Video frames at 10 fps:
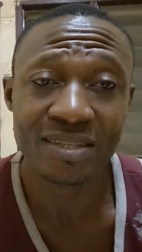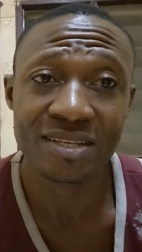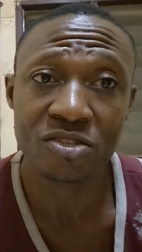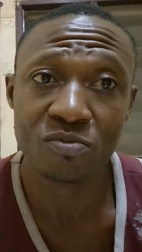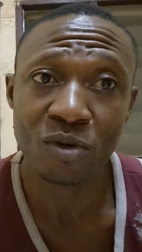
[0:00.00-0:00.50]
the
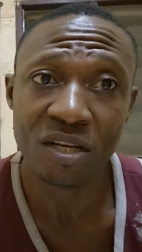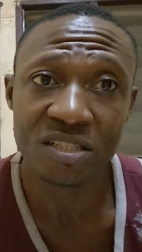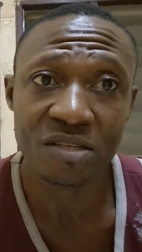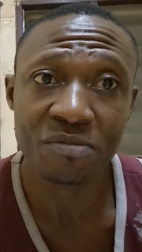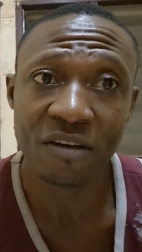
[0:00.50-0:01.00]
smaller
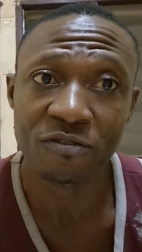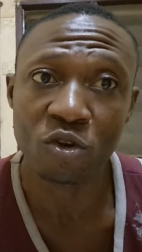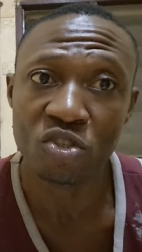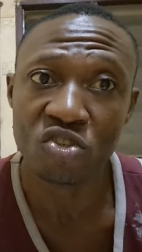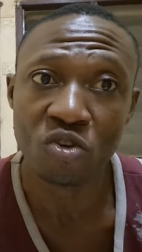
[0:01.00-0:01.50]
team have
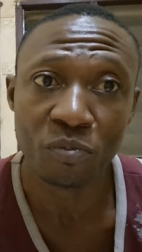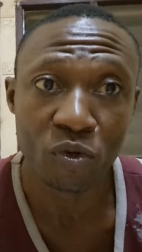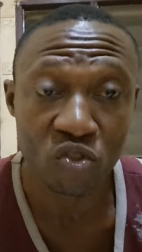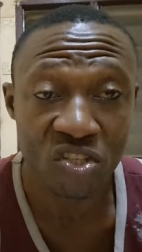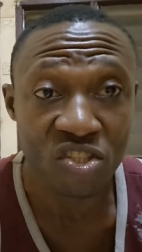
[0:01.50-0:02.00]
gotten the
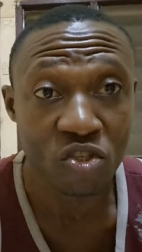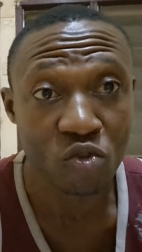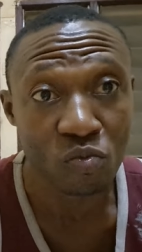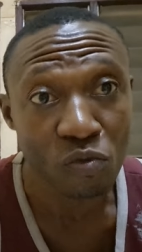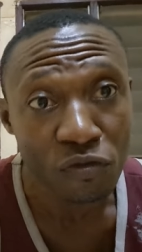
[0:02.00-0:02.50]
opportunity
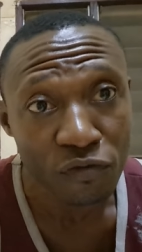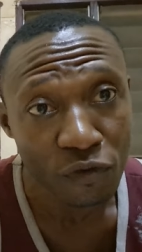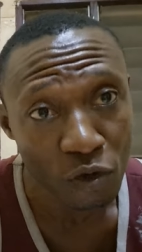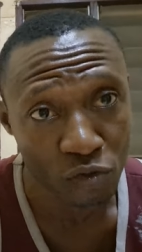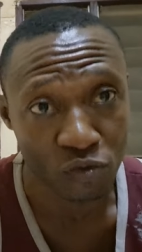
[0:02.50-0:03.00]
to move
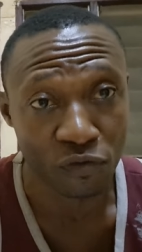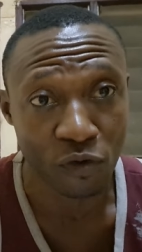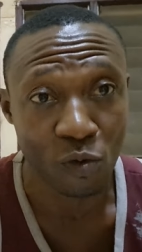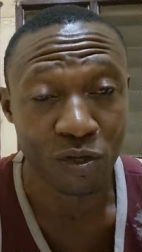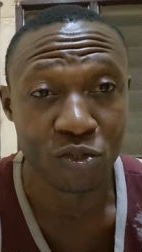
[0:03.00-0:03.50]
also
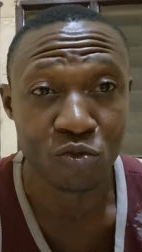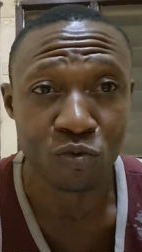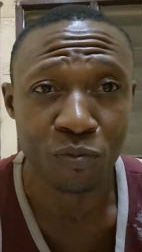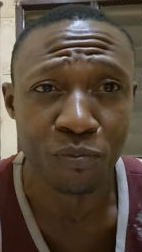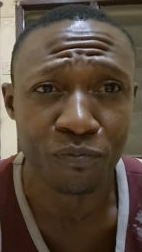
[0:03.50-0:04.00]
forward, to
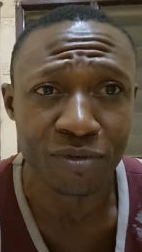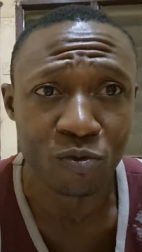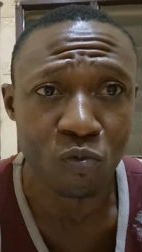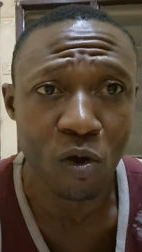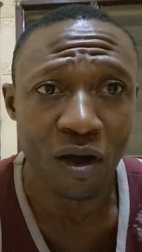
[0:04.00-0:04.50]

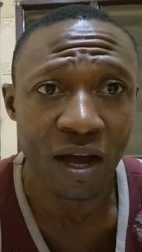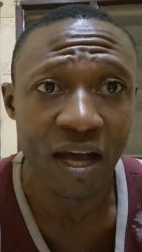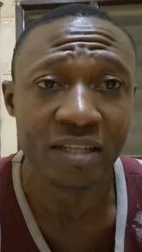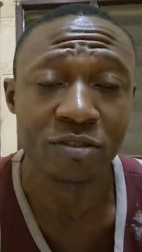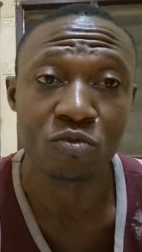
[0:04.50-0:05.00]
work
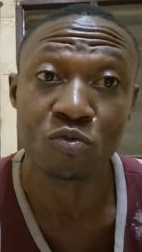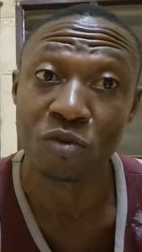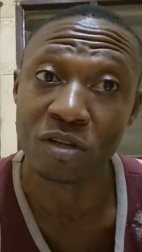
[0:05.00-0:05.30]
hard to